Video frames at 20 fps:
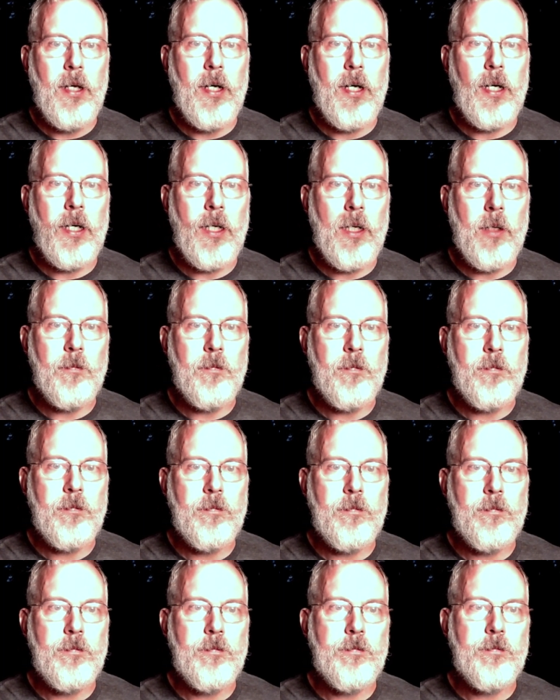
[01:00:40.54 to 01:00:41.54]
um,
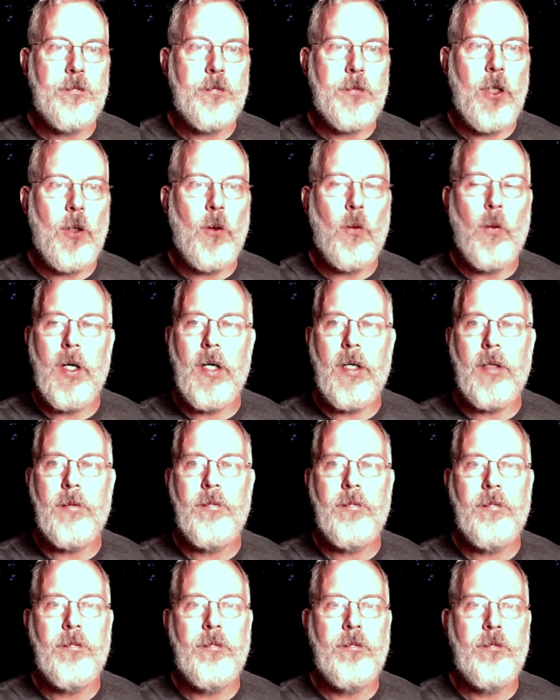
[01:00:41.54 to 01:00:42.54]
oh well.
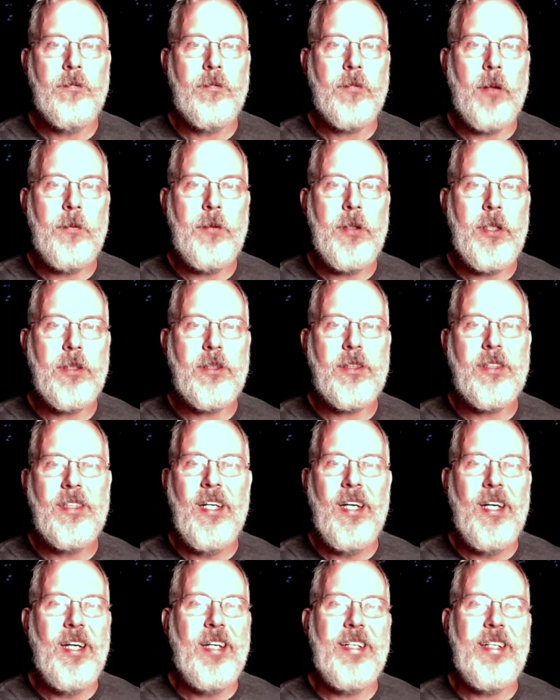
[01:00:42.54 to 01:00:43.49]
I mean, it's